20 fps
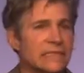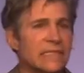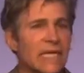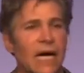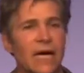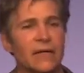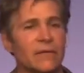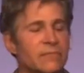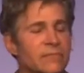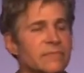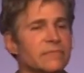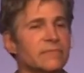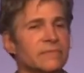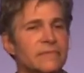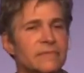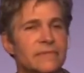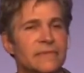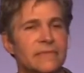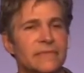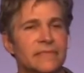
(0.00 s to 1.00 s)
not
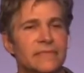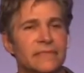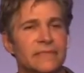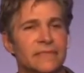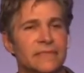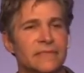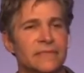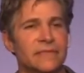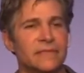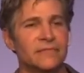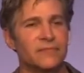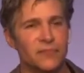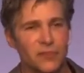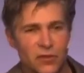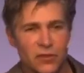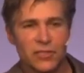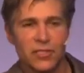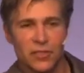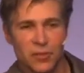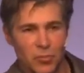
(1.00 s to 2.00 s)

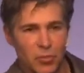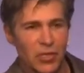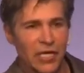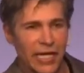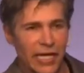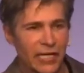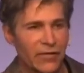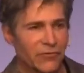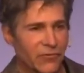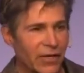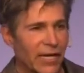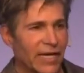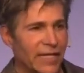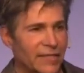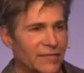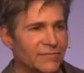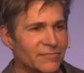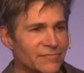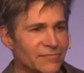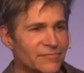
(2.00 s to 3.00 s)
fill in the blank,
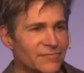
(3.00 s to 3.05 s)
right?